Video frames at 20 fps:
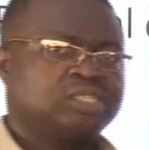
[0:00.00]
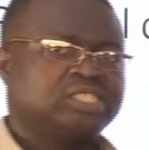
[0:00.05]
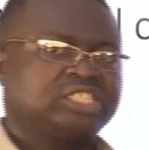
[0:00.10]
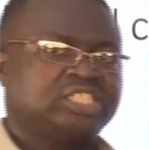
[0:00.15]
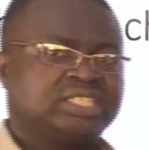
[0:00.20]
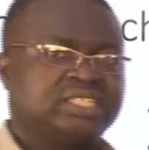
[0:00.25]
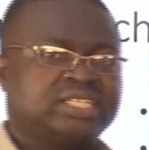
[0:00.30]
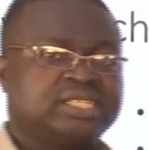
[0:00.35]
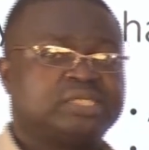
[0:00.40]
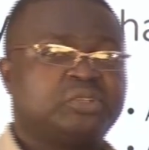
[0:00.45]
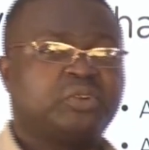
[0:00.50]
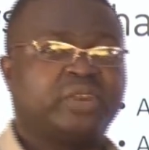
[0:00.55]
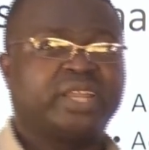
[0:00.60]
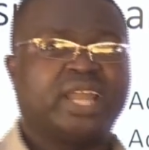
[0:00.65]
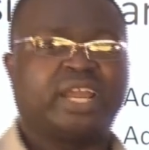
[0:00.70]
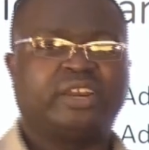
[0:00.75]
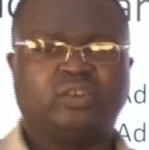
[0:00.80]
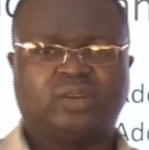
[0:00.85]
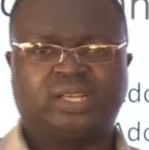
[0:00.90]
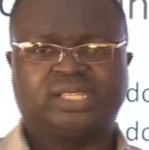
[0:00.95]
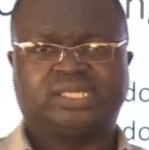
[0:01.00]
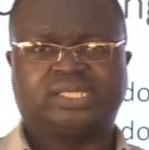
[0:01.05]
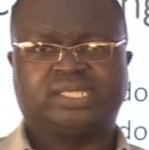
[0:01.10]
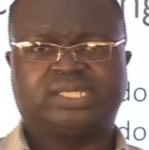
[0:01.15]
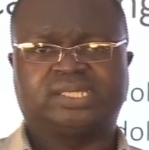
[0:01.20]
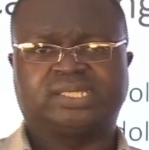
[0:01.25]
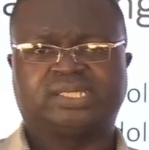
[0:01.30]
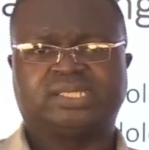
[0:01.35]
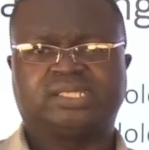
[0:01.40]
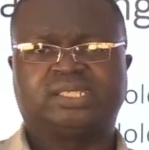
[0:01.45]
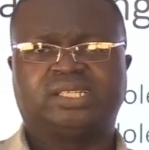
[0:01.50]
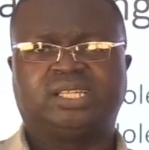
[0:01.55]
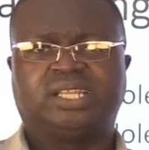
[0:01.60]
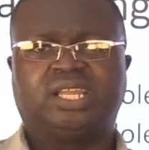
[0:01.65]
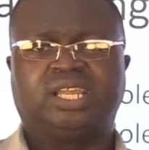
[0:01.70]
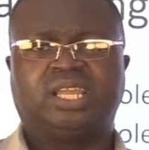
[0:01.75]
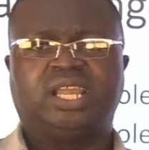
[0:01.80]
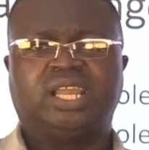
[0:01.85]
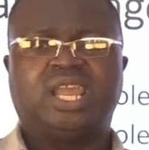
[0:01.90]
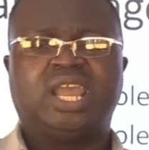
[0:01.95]
changes during adolescence.
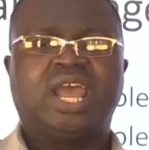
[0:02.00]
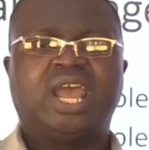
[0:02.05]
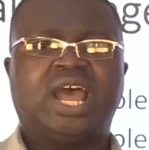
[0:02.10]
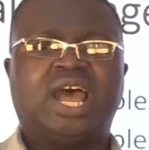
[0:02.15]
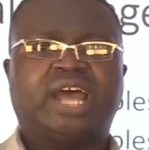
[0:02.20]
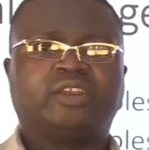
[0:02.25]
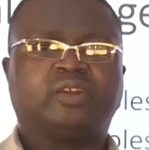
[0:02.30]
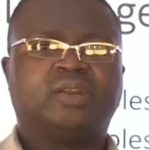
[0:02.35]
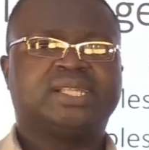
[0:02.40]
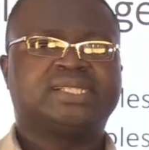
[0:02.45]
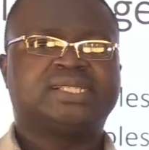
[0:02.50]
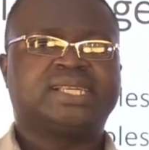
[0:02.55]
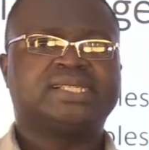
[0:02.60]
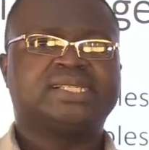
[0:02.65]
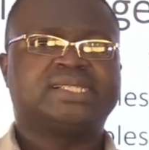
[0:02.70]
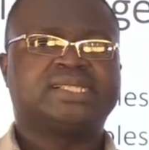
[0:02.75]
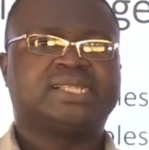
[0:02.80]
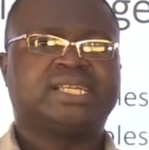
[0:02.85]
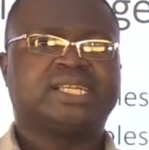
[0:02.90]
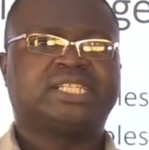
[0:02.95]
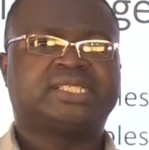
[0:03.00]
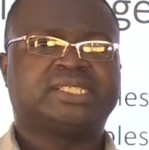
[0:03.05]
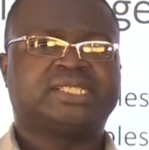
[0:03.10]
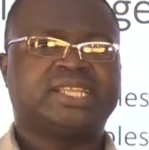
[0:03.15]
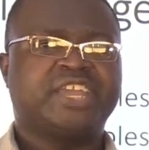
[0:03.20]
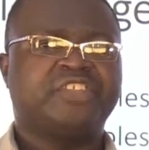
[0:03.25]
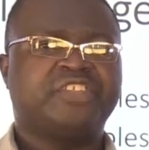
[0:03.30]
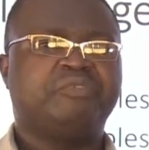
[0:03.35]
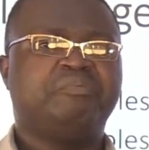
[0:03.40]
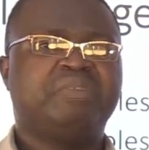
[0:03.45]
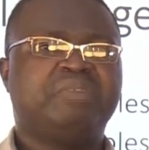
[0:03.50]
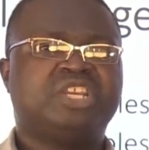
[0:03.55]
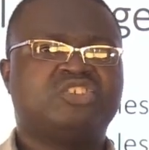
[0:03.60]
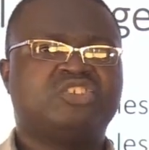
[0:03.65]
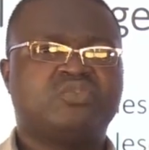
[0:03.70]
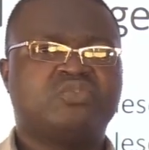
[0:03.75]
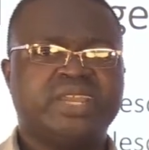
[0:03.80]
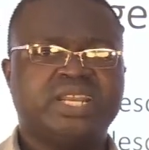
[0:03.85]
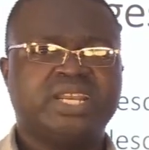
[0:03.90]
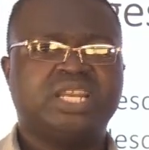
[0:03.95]
Adolescence is a stage
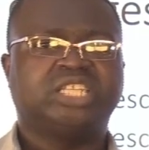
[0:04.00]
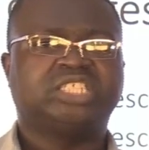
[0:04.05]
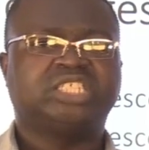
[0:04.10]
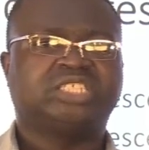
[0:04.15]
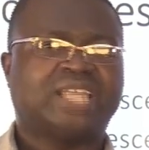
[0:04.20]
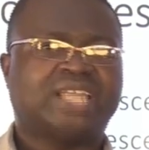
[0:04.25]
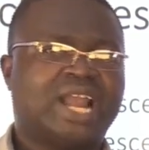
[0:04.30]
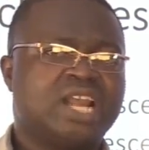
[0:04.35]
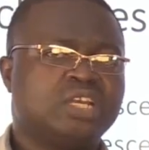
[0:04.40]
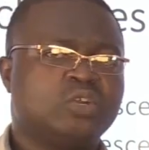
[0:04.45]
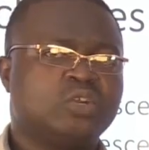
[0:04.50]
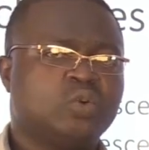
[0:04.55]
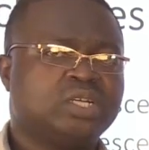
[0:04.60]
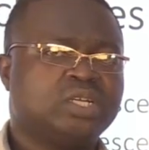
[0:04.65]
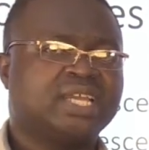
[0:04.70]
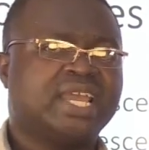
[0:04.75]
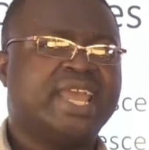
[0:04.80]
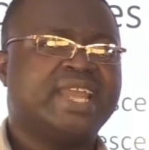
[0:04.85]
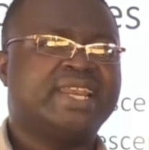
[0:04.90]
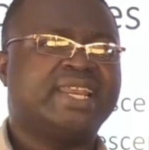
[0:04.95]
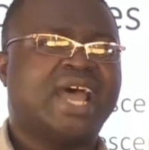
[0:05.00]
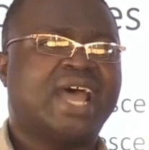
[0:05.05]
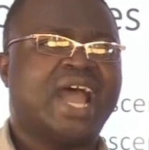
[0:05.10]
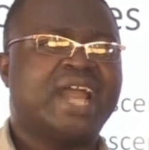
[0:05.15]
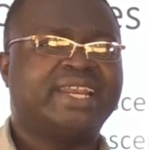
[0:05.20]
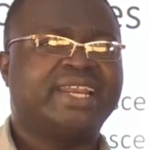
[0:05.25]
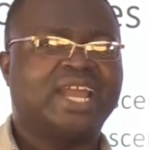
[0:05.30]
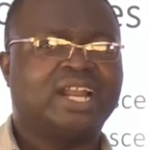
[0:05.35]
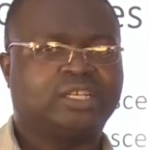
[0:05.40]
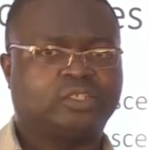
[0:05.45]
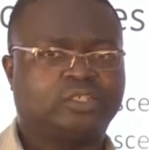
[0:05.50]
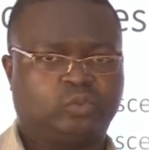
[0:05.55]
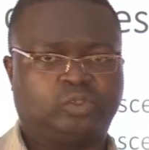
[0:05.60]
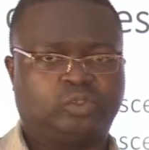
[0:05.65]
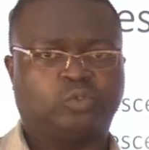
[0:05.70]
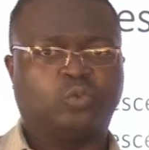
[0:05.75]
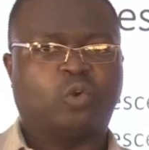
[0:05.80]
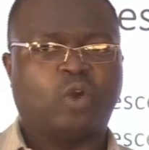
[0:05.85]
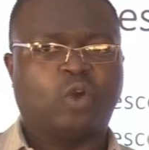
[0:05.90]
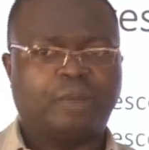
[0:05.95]
between childhood and adulthood.
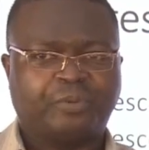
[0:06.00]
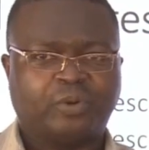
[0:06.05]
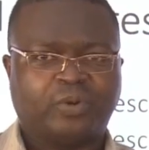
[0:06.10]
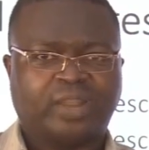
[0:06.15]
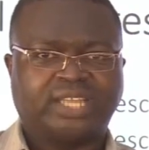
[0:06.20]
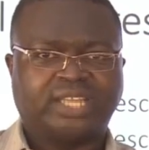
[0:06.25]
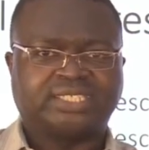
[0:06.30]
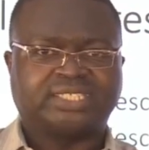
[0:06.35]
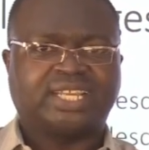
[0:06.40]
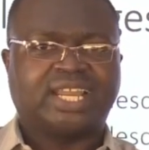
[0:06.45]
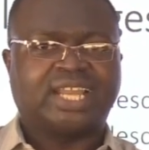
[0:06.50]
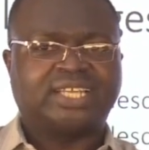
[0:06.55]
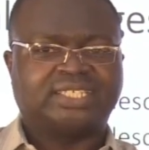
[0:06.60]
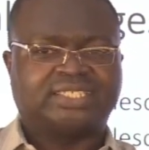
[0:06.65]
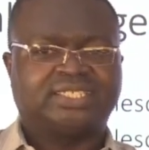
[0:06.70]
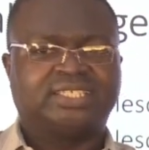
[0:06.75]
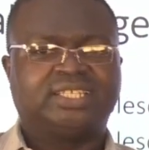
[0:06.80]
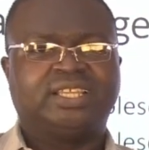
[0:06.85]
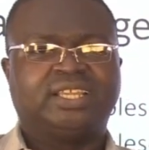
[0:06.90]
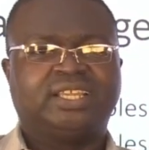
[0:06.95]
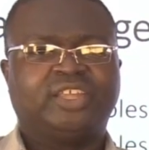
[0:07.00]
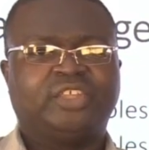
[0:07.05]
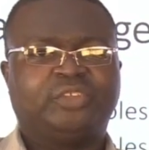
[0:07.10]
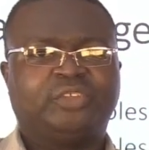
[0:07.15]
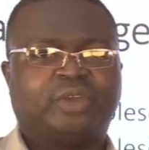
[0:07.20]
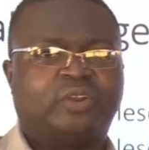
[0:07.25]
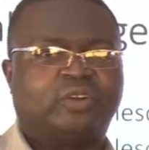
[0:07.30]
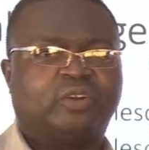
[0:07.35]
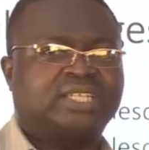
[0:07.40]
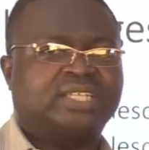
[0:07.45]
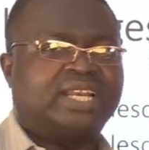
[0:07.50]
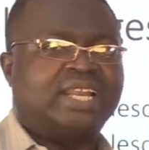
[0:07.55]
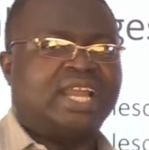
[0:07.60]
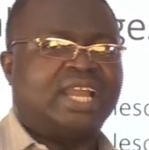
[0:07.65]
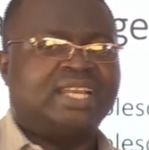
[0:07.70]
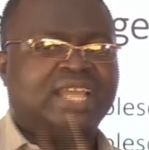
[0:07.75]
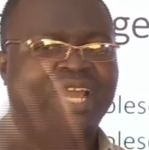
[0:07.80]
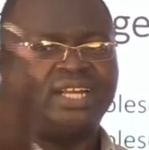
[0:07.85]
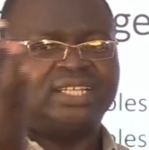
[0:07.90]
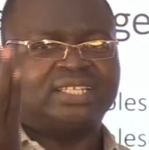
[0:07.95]
Uko hapo katikati. You are not an
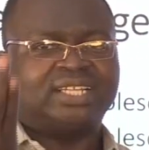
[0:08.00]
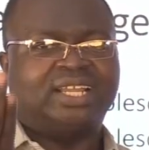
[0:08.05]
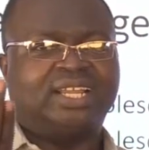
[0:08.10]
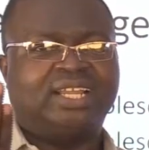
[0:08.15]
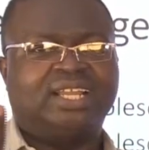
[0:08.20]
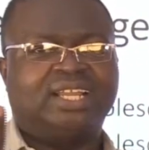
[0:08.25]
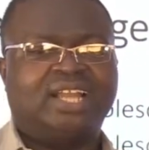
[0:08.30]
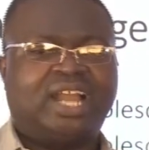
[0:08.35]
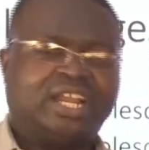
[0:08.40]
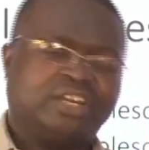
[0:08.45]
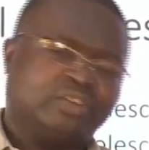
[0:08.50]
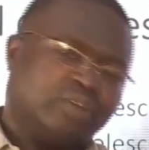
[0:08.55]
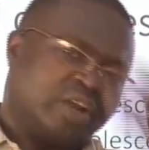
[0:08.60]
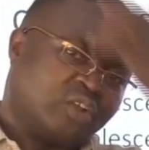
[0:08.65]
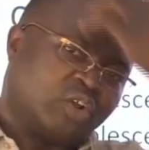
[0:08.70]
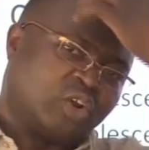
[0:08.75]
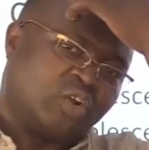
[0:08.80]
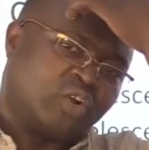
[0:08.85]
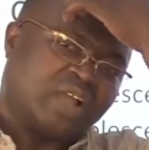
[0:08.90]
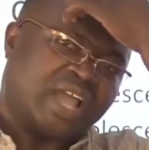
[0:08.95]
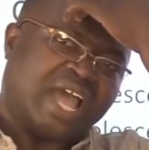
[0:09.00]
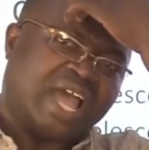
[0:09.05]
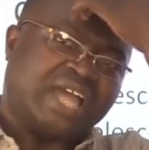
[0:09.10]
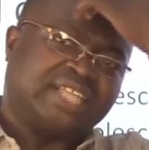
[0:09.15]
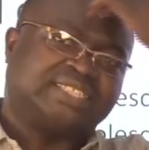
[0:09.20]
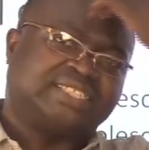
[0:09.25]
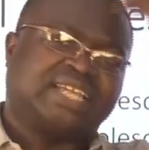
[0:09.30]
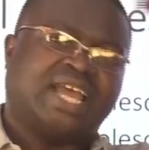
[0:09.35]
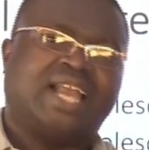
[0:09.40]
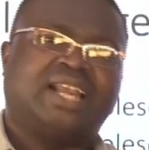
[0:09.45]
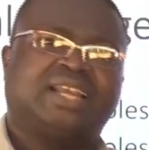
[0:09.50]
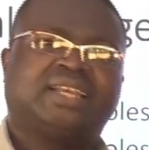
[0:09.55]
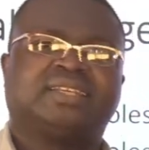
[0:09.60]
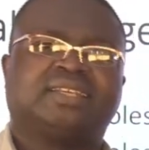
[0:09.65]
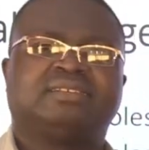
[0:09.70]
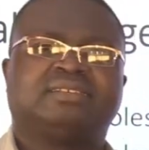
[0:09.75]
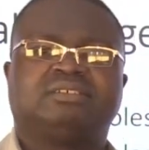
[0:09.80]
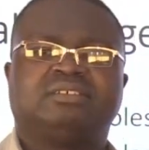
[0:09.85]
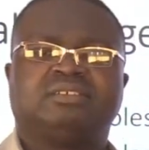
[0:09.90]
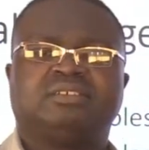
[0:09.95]
adult and you are no longer a child.
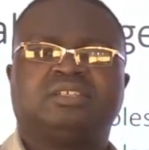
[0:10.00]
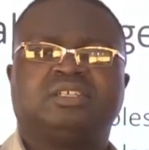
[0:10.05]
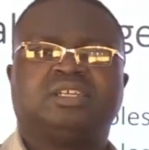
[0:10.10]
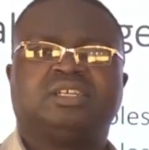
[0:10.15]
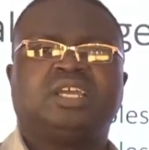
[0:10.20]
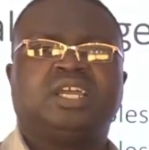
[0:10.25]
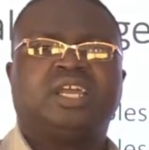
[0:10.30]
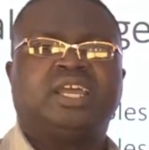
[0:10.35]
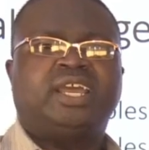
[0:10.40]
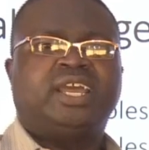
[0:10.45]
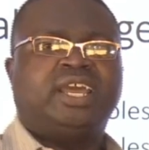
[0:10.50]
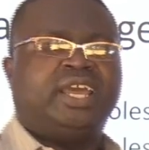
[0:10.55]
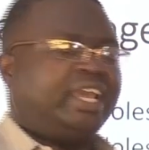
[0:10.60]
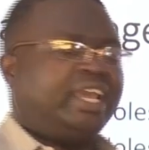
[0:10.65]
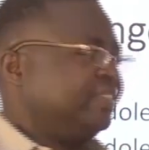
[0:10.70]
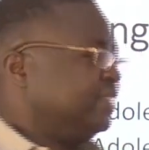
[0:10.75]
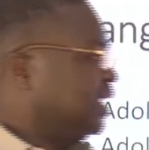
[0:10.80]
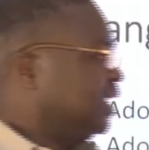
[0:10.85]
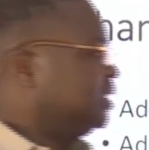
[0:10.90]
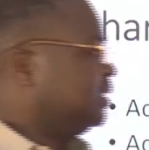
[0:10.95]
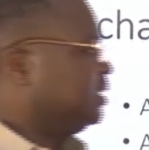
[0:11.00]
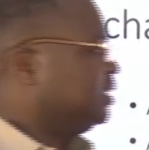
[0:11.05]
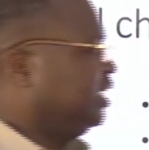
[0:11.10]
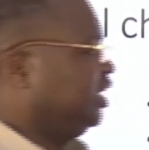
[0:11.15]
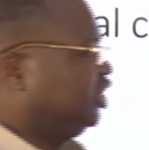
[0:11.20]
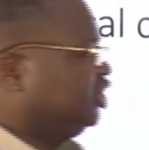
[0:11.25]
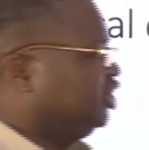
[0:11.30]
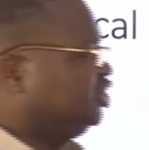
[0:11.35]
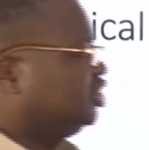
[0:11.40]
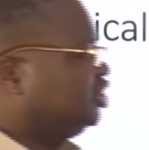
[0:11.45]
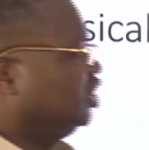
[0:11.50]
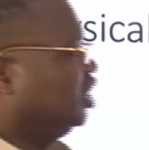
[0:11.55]
And that stage